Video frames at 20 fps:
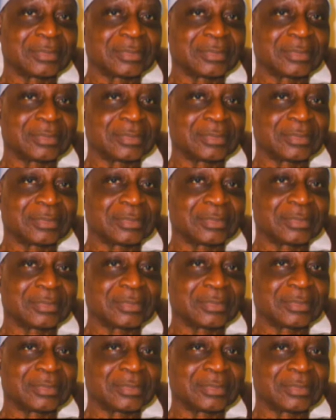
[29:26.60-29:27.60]

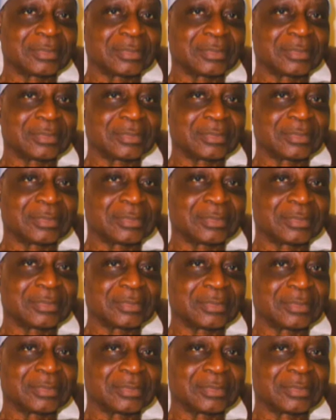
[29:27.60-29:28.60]

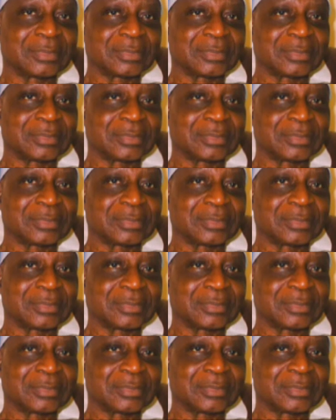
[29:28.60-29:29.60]

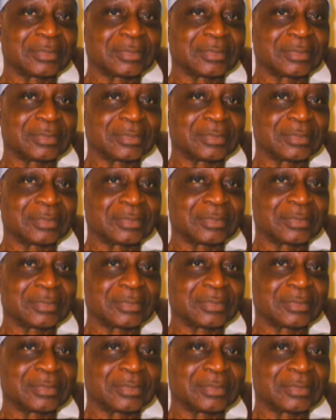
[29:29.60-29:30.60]

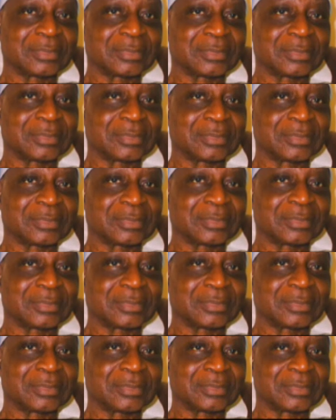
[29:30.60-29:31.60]

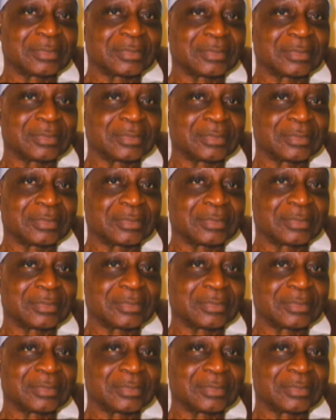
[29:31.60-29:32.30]
This person isn't speaking.